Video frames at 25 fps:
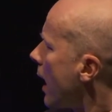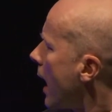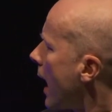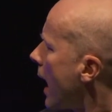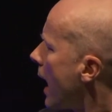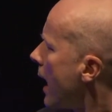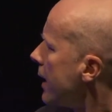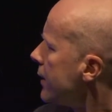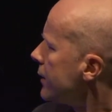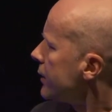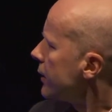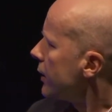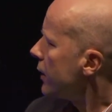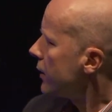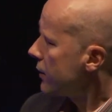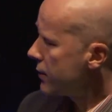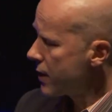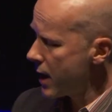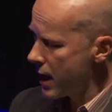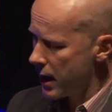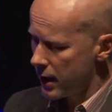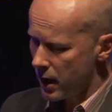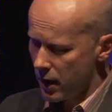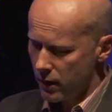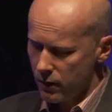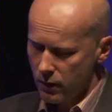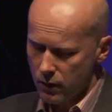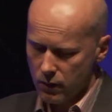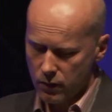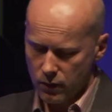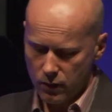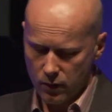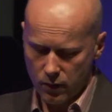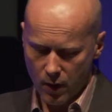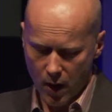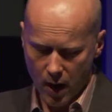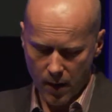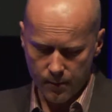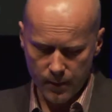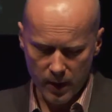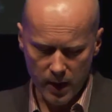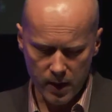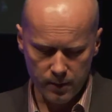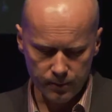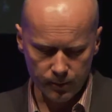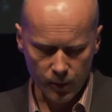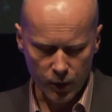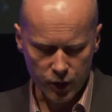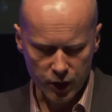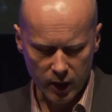And that um,
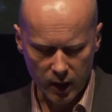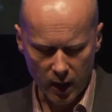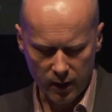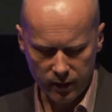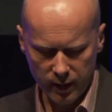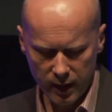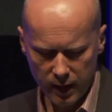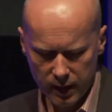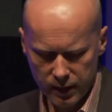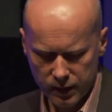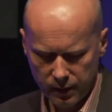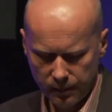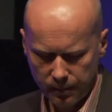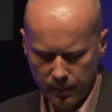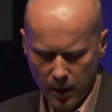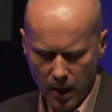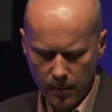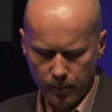Eden project, I think, is a,